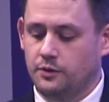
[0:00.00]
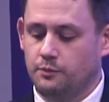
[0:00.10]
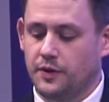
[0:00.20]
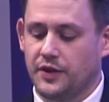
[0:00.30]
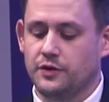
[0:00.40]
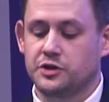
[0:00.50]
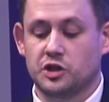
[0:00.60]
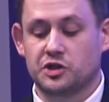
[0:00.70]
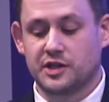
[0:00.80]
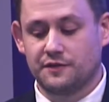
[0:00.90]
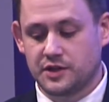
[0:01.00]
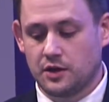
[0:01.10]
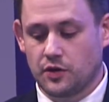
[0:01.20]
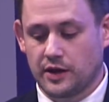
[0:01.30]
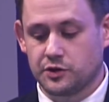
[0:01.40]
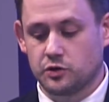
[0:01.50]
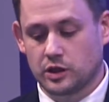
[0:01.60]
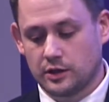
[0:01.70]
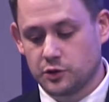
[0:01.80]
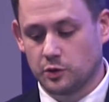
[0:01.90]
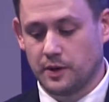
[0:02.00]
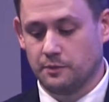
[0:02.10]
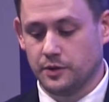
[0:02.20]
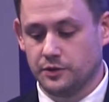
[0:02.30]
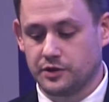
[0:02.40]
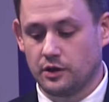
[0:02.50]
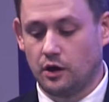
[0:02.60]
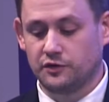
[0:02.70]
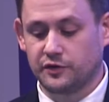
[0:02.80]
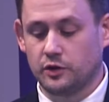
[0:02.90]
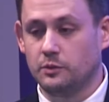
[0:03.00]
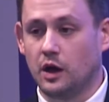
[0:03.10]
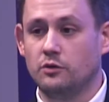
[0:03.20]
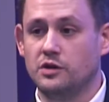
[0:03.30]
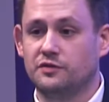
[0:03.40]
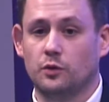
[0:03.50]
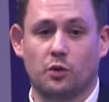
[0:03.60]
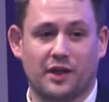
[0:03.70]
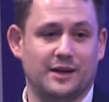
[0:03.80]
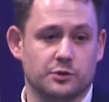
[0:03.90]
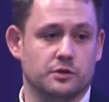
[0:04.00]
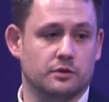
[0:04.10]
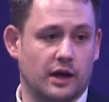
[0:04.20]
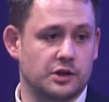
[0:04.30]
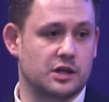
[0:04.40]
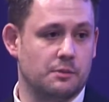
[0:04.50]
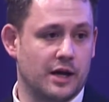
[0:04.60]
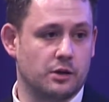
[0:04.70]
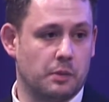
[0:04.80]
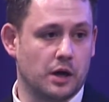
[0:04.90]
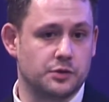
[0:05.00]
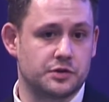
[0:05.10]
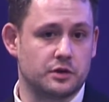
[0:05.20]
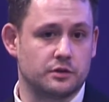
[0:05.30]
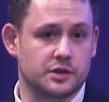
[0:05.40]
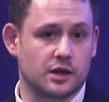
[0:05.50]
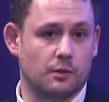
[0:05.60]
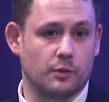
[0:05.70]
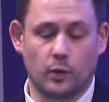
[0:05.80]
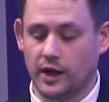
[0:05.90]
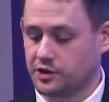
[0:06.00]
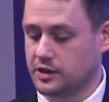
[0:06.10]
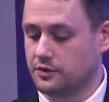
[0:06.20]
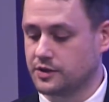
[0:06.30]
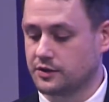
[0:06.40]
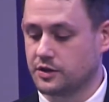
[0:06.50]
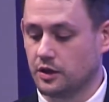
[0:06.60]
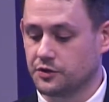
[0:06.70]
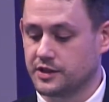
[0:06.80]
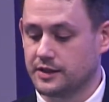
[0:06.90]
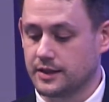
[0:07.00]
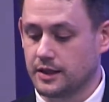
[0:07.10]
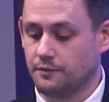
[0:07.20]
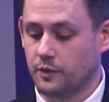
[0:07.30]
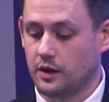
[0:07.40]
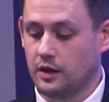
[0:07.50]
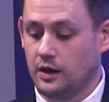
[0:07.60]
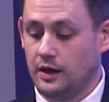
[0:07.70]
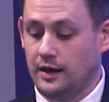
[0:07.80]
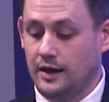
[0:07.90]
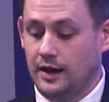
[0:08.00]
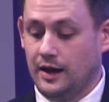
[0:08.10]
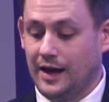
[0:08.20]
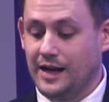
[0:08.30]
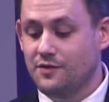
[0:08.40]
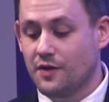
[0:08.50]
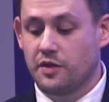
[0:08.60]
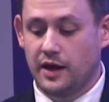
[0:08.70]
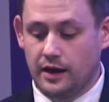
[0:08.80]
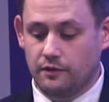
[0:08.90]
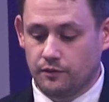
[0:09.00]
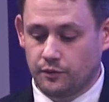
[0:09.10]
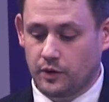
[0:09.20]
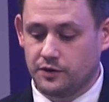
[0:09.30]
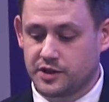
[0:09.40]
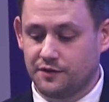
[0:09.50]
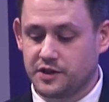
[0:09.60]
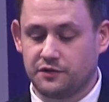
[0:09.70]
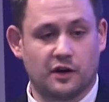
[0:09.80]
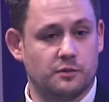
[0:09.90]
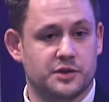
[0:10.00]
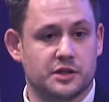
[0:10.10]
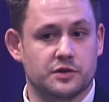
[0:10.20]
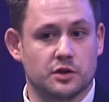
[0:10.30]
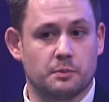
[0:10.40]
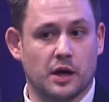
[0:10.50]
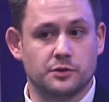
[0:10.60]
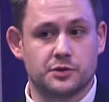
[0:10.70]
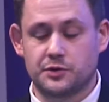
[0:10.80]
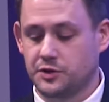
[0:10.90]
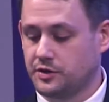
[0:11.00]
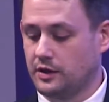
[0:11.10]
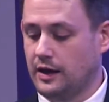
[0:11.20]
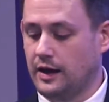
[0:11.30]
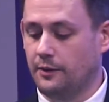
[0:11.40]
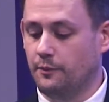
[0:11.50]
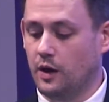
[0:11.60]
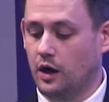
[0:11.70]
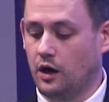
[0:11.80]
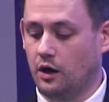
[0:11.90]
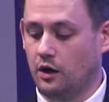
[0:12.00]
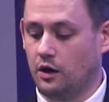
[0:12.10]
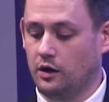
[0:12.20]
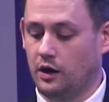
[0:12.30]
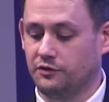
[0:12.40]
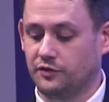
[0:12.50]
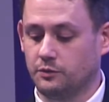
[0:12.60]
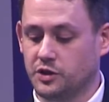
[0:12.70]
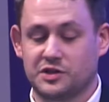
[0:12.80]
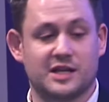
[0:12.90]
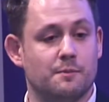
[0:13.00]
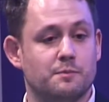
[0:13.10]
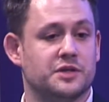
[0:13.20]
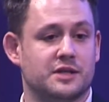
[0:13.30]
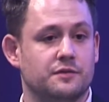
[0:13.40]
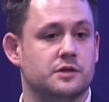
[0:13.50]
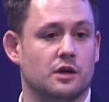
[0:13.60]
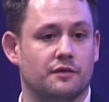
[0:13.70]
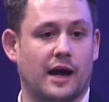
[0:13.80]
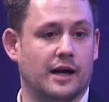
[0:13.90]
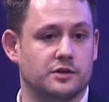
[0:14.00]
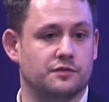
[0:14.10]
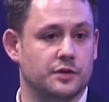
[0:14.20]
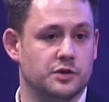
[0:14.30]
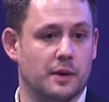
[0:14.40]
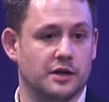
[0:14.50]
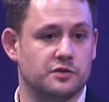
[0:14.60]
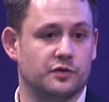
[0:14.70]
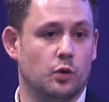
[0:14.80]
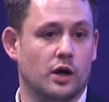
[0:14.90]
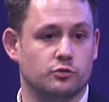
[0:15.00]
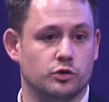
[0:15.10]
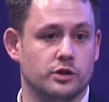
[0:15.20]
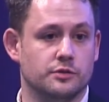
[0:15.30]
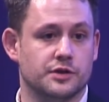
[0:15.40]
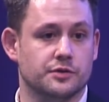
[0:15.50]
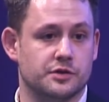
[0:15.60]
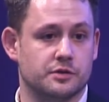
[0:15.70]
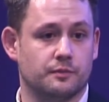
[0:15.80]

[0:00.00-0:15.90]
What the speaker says: But then there's just 17,000 total members, of whom only 4,000 actually made a post in the time that we actually conducted our study. And even then, 75% of the posts are from just 10% of the active user base, 400 users.